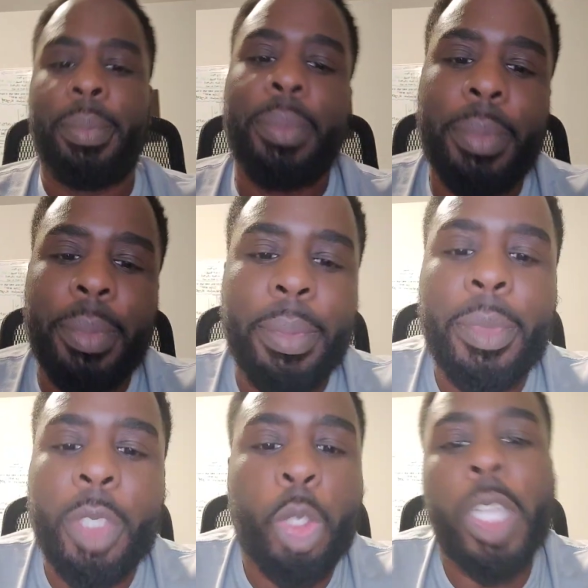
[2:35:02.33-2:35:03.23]
So trust
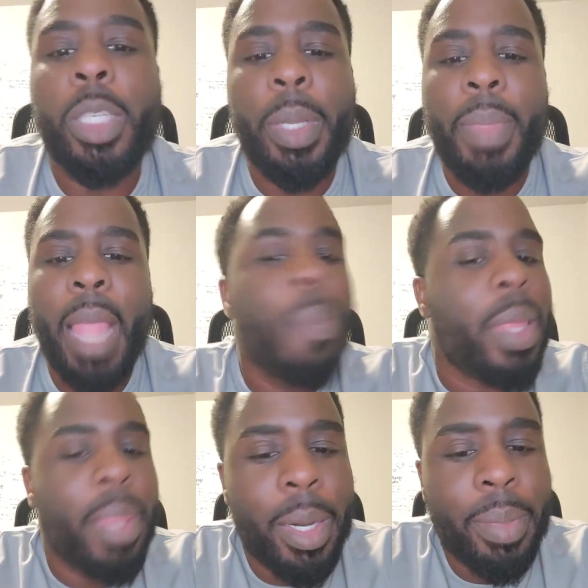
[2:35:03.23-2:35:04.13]
me. I've been there.
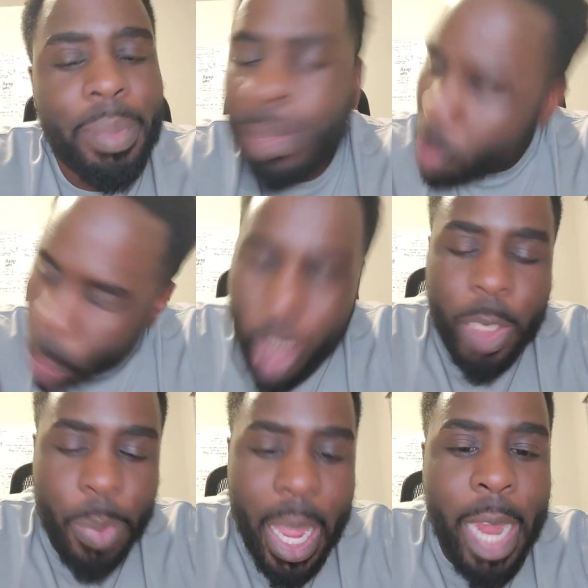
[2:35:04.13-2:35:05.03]
Trust me. I know
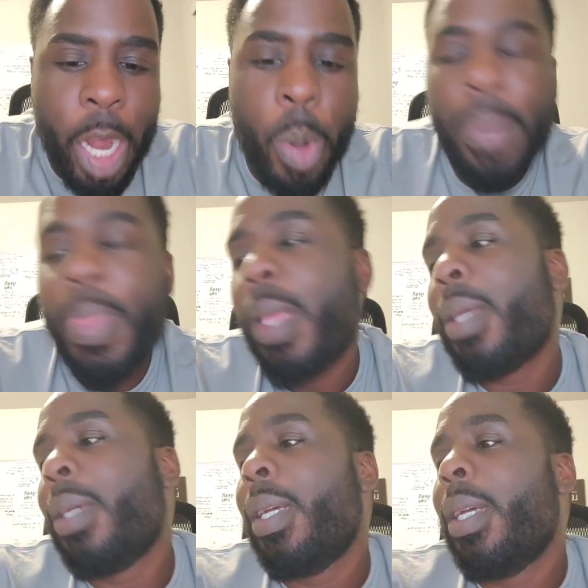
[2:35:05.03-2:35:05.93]
it.
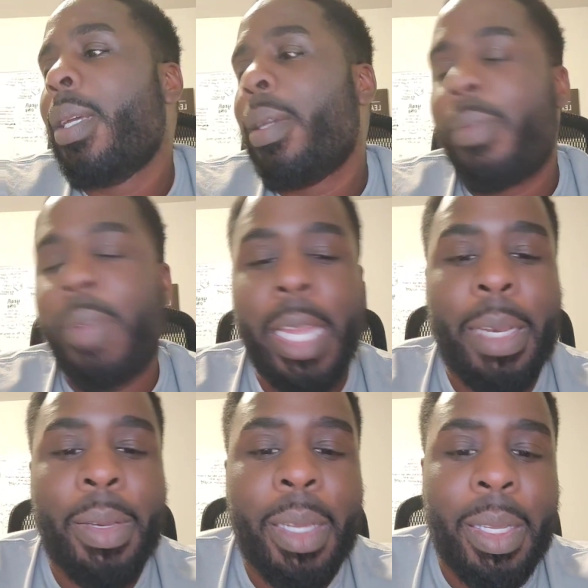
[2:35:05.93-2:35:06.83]
Fucking
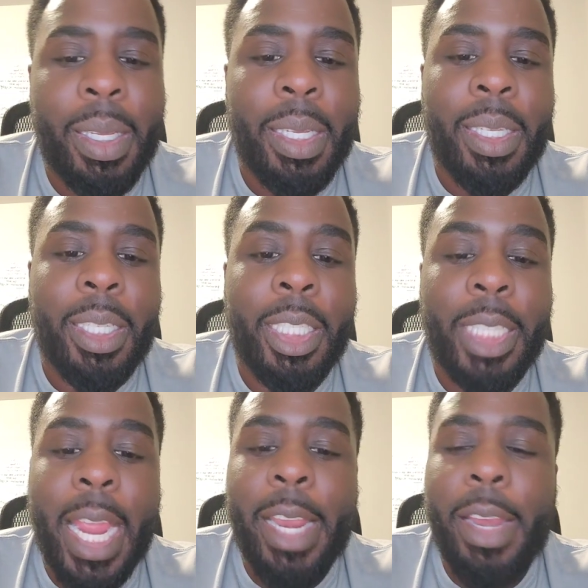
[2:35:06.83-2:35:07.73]

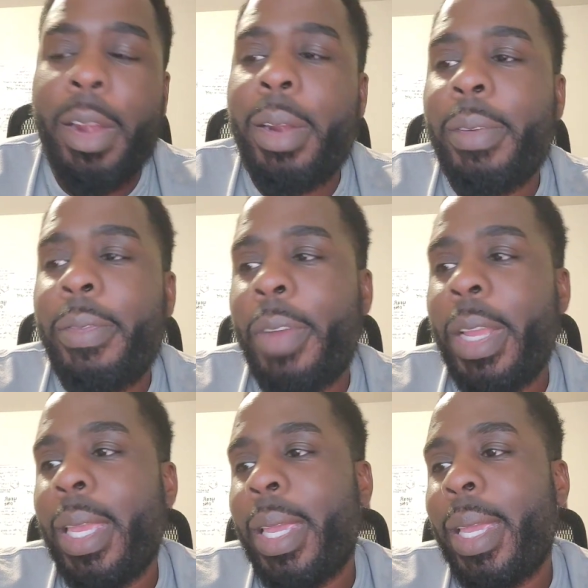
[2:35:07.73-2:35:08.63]
janitor,
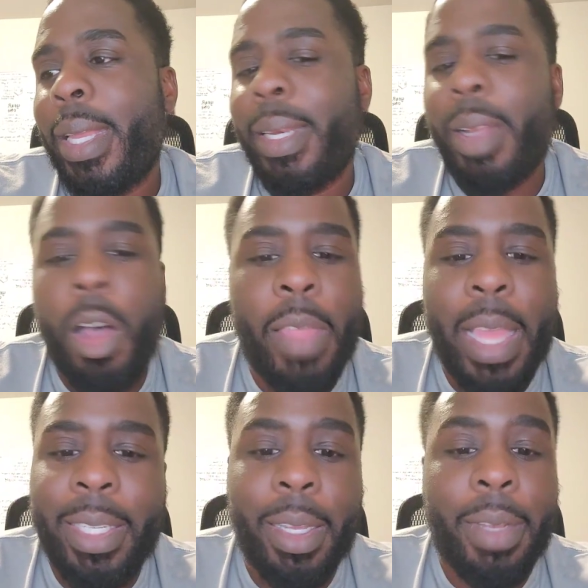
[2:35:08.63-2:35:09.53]
freaking all that stuff.
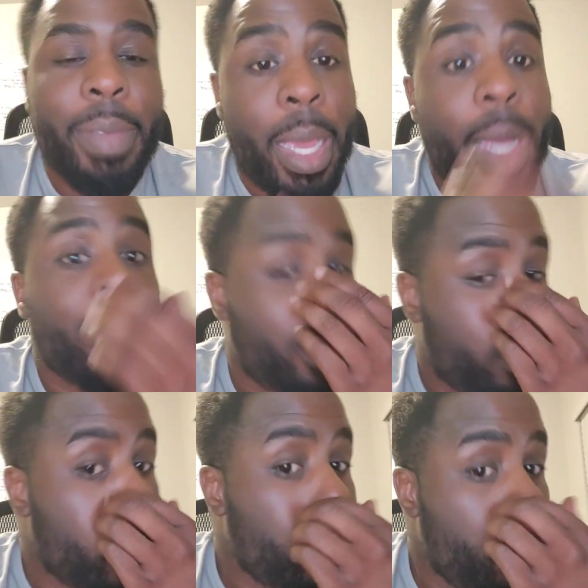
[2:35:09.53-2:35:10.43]
Yeah. Trust and
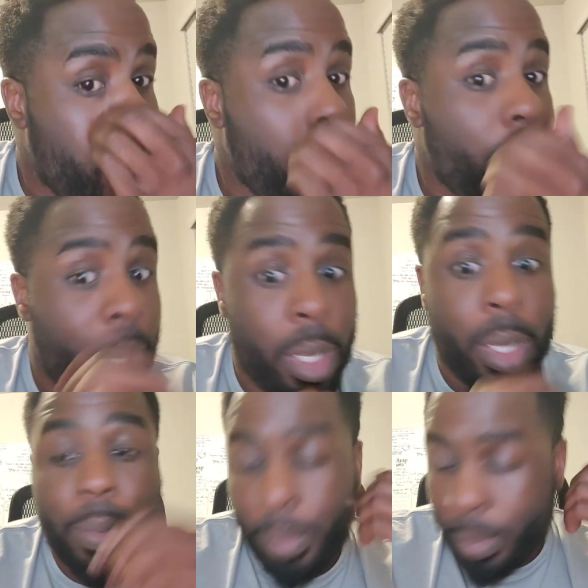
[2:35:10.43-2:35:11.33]
believe me. Look,
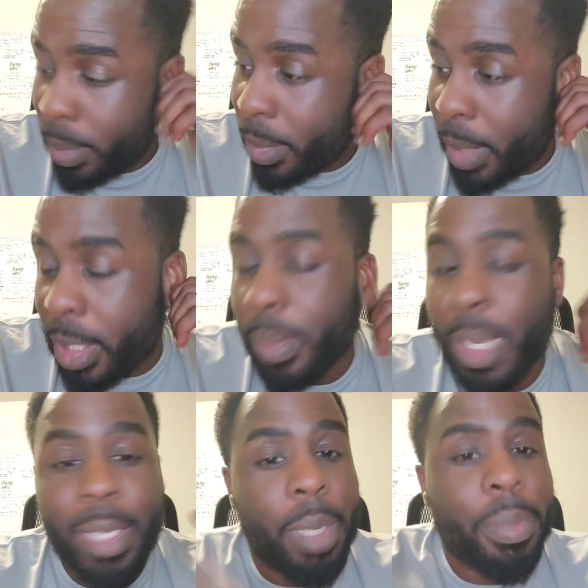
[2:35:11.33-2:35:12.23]
some
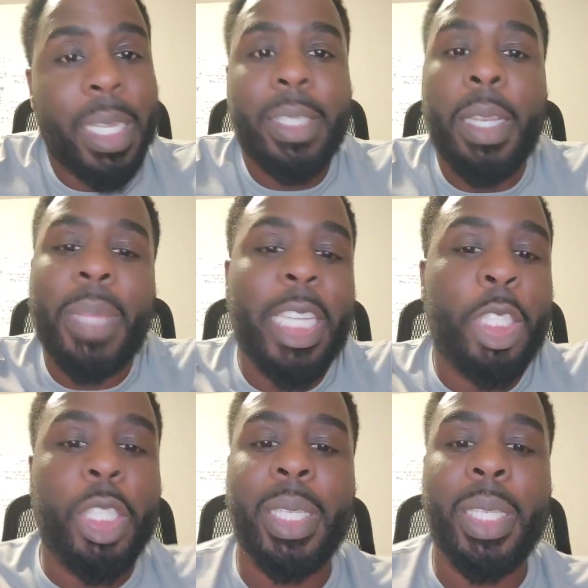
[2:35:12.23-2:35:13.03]
things you just can't help.